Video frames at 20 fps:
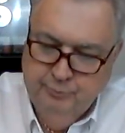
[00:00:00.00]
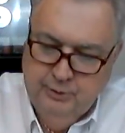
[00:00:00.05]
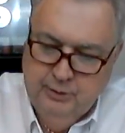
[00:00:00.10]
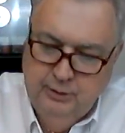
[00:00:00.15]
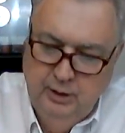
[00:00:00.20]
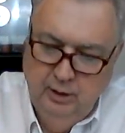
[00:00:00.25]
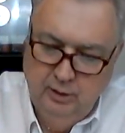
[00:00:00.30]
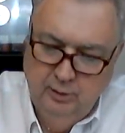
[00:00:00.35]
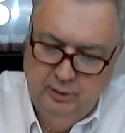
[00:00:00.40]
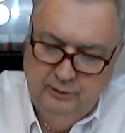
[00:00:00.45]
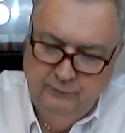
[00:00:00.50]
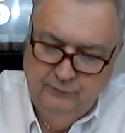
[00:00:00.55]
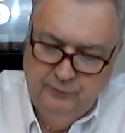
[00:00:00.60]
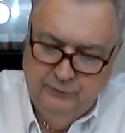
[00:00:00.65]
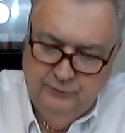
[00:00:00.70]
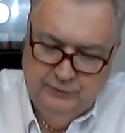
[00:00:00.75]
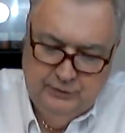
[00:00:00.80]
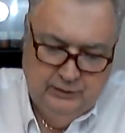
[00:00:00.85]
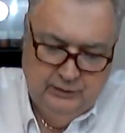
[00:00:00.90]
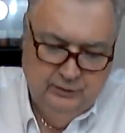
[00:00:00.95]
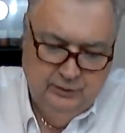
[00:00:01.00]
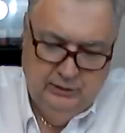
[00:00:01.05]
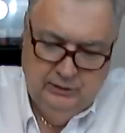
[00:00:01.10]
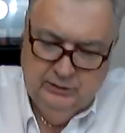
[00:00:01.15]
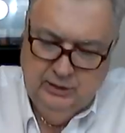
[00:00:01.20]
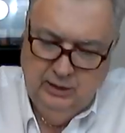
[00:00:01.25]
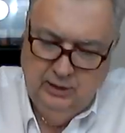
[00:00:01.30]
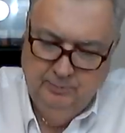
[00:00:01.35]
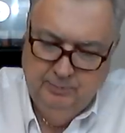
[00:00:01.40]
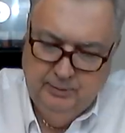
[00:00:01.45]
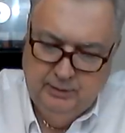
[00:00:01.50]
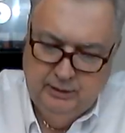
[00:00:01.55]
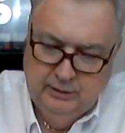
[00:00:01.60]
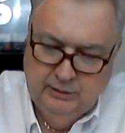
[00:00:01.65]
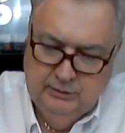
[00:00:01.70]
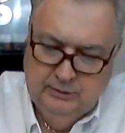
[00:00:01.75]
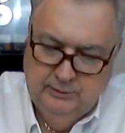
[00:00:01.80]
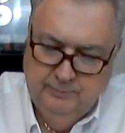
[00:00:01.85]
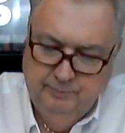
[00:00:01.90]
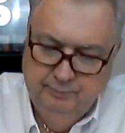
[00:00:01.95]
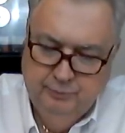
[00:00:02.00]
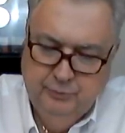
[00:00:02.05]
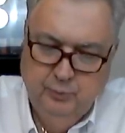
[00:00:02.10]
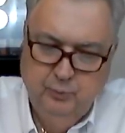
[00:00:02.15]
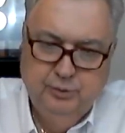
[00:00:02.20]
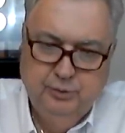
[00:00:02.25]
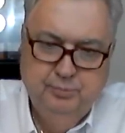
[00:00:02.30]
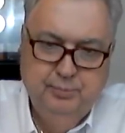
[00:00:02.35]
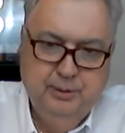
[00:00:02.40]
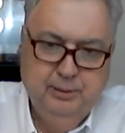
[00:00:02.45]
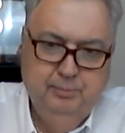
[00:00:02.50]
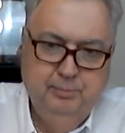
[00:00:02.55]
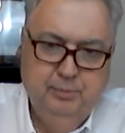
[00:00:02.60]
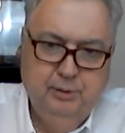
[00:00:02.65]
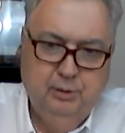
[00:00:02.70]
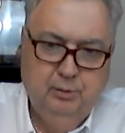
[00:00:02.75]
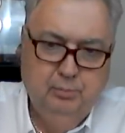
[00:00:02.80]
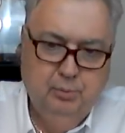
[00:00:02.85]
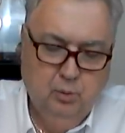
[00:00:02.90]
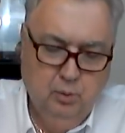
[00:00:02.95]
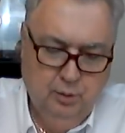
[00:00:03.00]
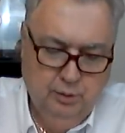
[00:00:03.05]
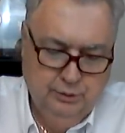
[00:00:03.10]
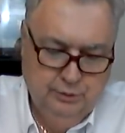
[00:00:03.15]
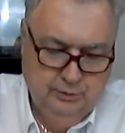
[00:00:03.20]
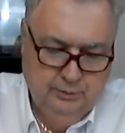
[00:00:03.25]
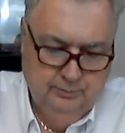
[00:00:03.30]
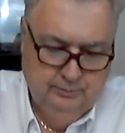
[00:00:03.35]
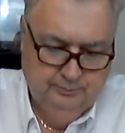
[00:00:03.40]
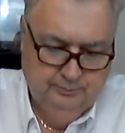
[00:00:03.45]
Y'all, if you've seen these companies with big billboards